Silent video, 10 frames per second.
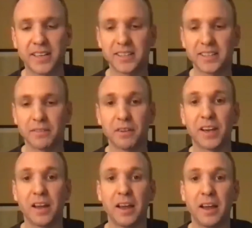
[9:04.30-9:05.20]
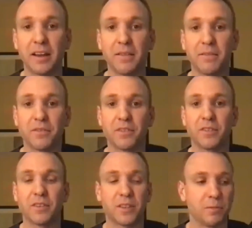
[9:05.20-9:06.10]
stuff. If, it,
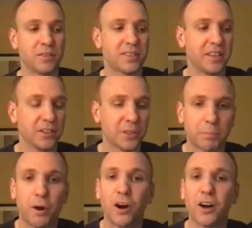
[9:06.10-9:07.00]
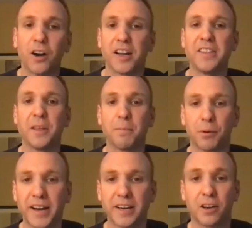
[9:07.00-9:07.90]
there's a part in the
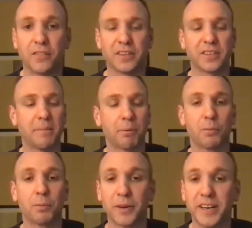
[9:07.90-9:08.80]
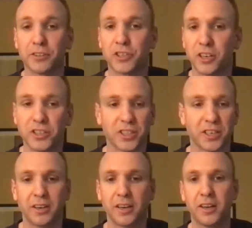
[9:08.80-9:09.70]
brain called the temporoparietal junction.
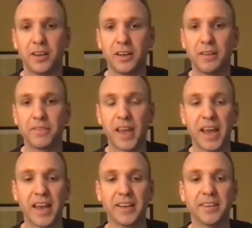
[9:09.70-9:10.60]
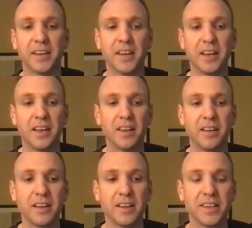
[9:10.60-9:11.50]
And
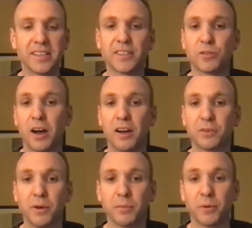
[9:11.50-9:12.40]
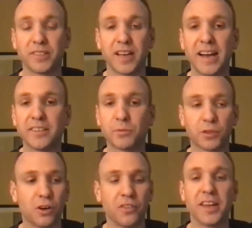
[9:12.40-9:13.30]
this is often what, what scientists would
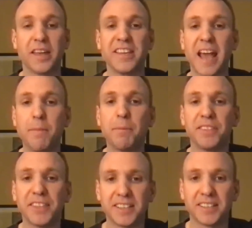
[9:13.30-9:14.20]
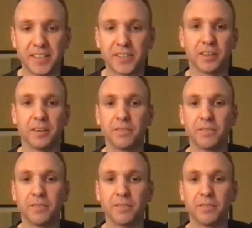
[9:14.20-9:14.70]
call the, the empathy center